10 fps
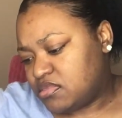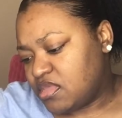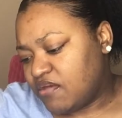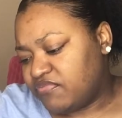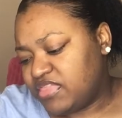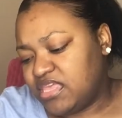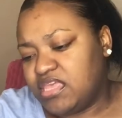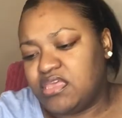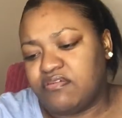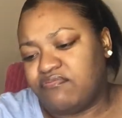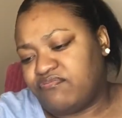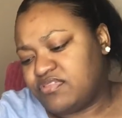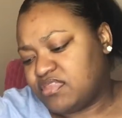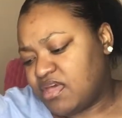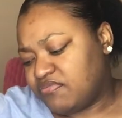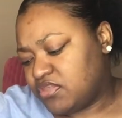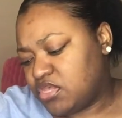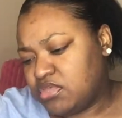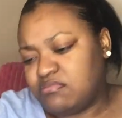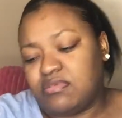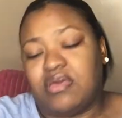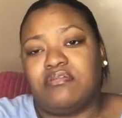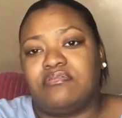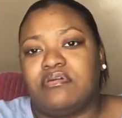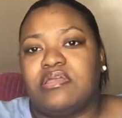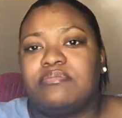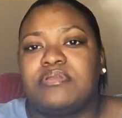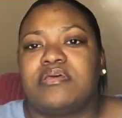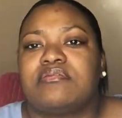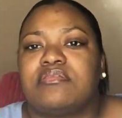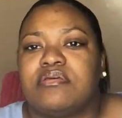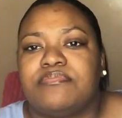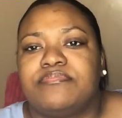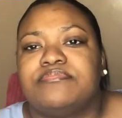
Softy, I don't know how to pronounce it.